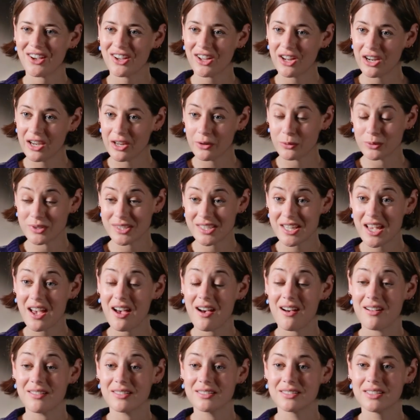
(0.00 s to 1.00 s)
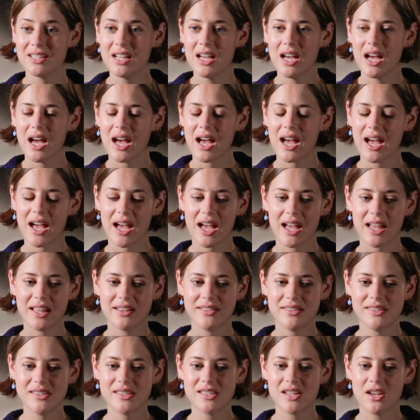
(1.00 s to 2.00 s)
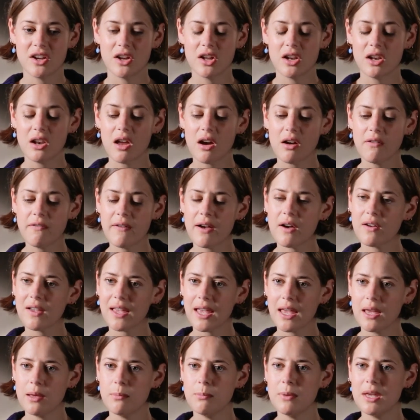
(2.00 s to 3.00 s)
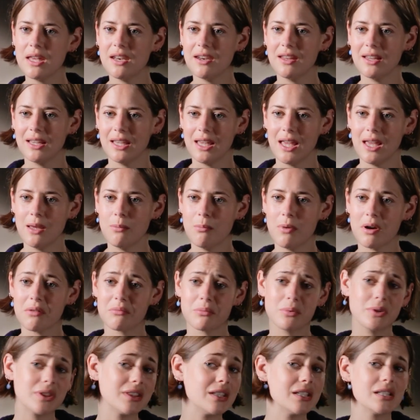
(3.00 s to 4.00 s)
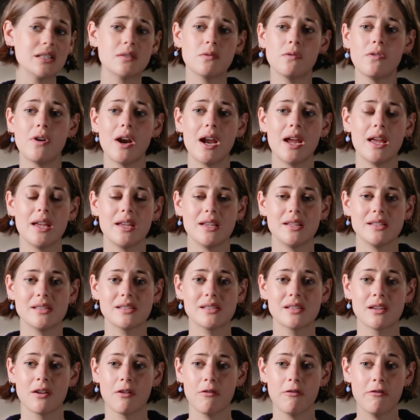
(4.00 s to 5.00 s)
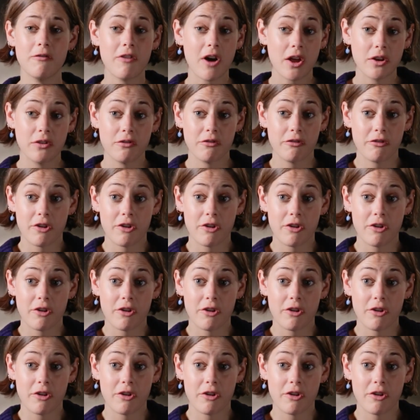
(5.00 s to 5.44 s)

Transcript: clientele, and Lagerfeld came in and came up with this phrase, fun